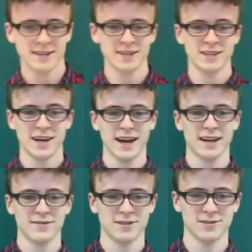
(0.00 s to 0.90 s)
to
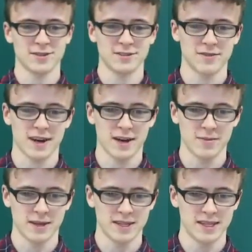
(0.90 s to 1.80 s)
check if a source is
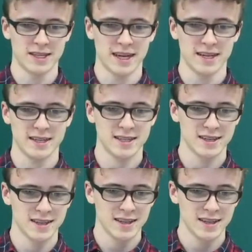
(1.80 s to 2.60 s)
reliable is the date.